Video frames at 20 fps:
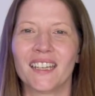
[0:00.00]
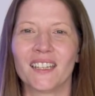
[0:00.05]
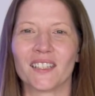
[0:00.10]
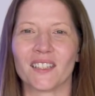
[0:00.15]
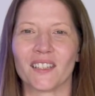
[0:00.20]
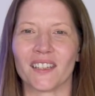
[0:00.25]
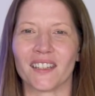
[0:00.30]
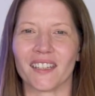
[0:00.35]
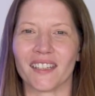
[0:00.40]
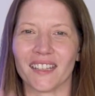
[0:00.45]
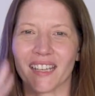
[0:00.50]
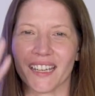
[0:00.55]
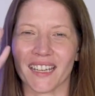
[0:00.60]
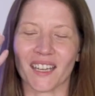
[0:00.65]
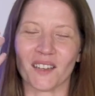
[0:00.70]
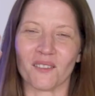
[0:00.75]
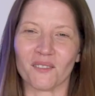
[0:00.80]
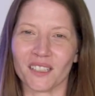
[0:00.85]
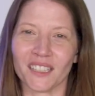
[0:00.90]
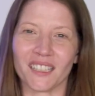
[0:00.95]
So then they
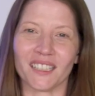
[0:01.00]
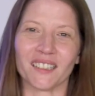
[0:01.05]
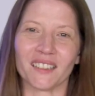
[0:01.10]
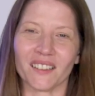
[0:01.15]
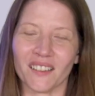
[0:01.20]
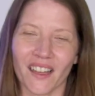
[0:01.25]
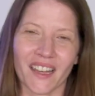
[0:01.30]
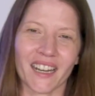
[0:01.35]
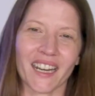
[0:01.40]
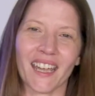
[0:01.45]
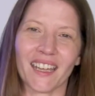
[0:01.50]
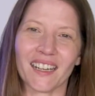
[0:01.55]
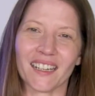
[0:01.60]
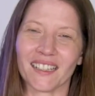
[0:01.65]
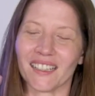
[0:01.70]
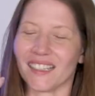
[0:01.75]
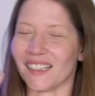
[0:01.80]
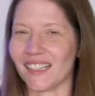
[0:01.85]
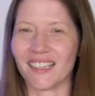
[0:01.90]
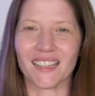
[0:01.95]
get really
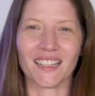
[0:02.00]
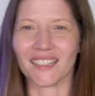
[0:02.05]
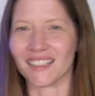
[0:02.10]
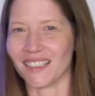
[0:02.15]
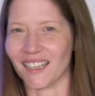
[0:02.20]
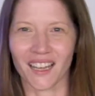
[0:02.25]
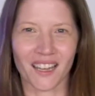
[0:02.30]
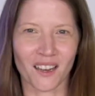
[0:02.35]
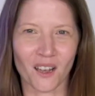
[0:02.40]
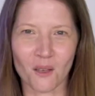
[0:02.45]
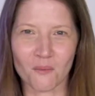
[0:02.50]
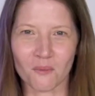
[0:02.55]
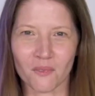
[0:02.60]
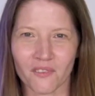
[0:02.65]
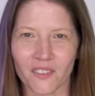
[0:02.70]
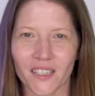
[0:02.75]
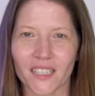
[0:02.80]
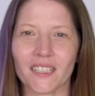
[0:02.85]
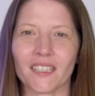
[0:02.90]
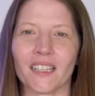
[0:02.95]
lightheaded and then they start
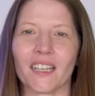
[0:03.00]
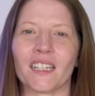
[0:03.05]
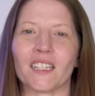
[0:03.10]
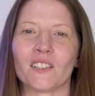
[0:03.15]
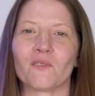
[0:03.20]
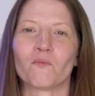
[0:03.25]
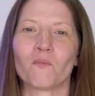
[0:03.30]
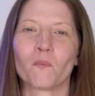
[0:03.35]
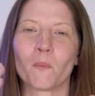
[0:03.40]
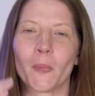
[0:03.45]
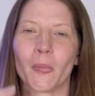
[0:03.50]
hyperventilating.